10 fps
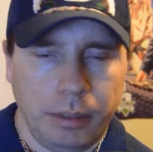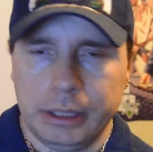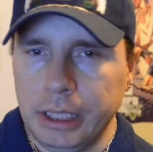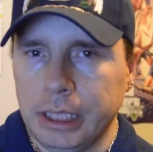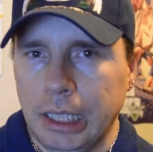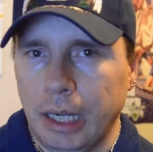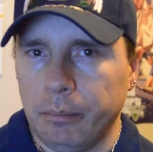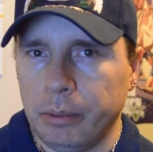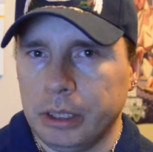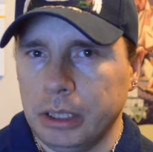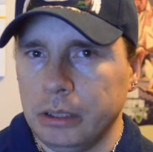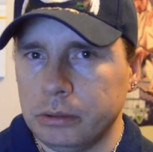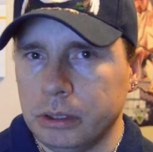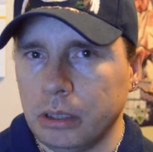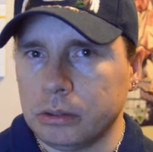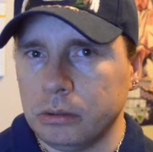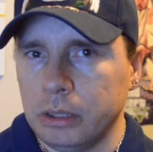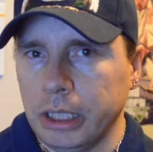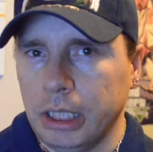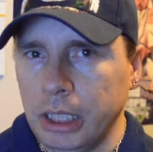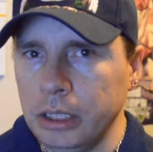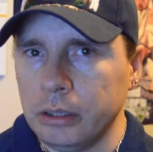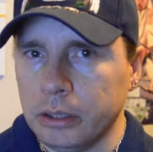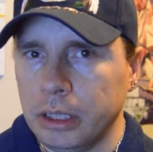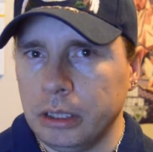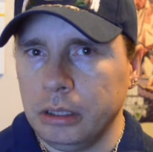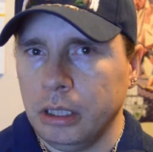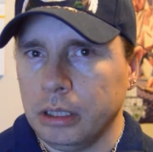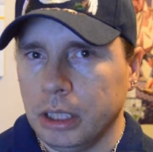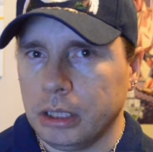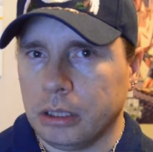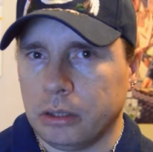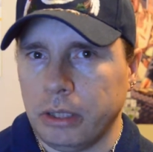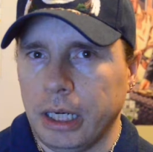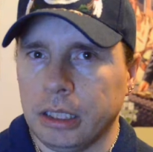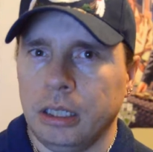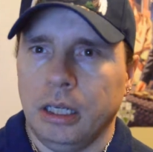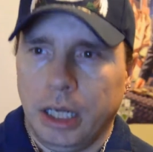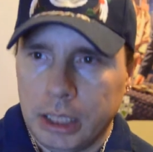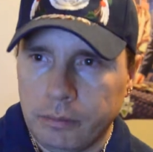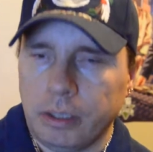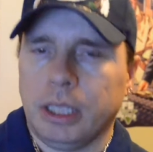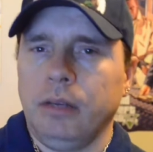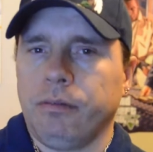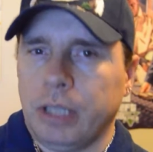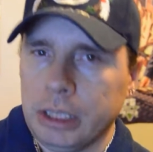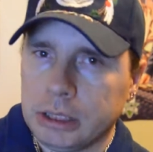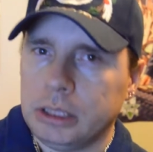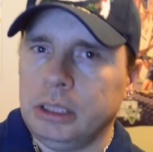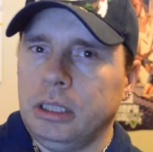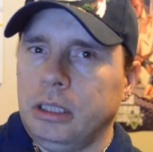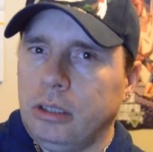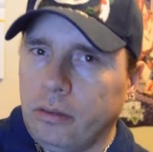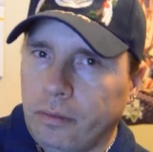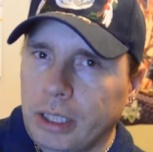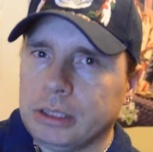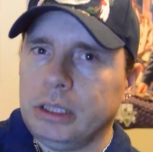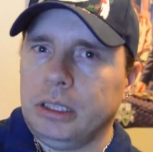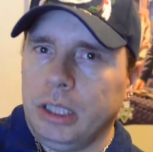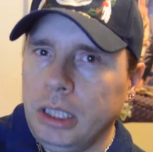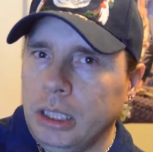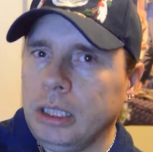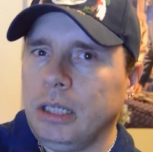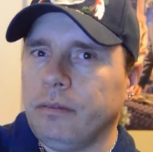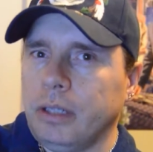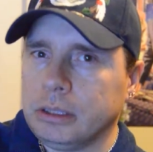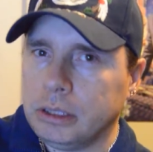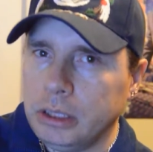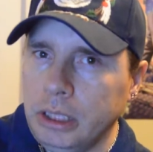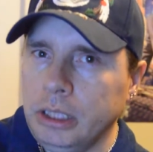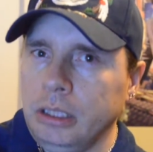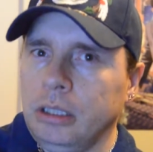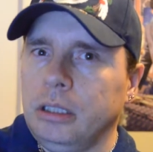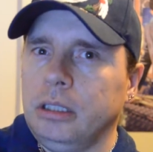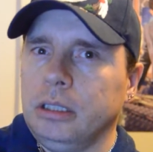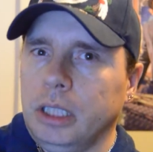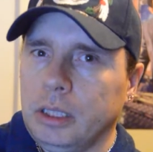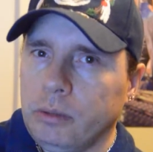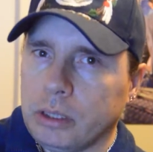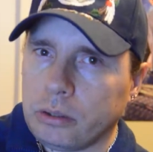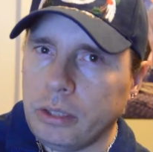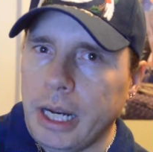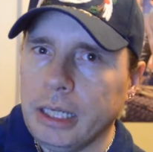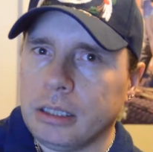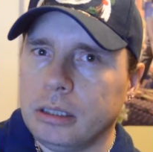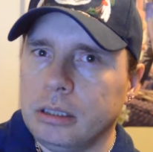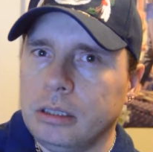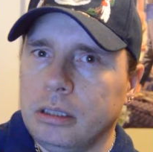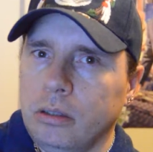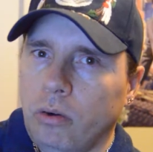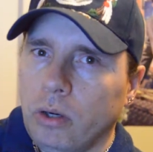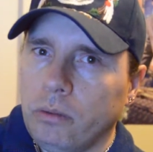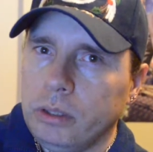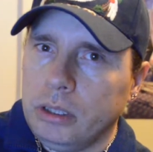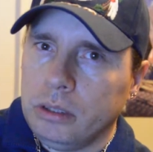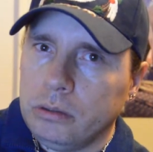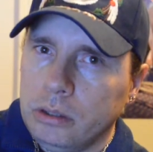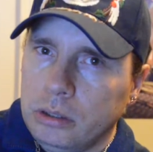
kneecap, but then there was also like an inner thing that it could crack, and if I keep flexing the knee, that it would crack, or it would, you know,